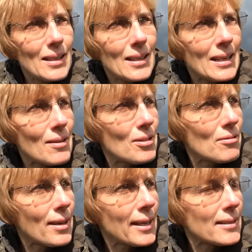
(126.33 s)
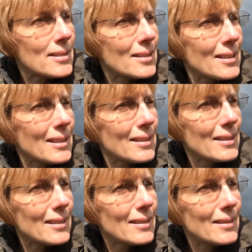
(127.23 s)
in every event
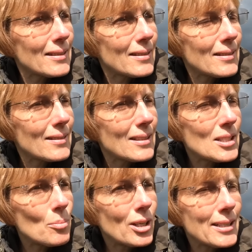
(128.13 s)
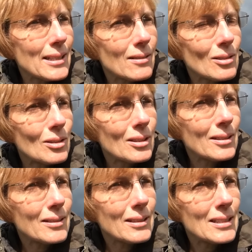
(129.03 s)
there's a bright outlook.
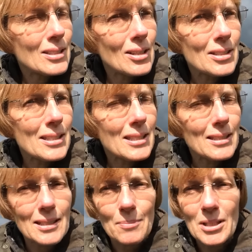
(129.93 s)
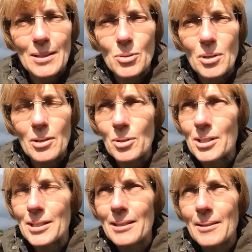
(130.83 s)
It's hard to see it sometimes where it
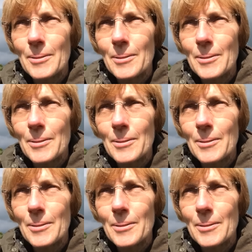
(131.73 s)
was.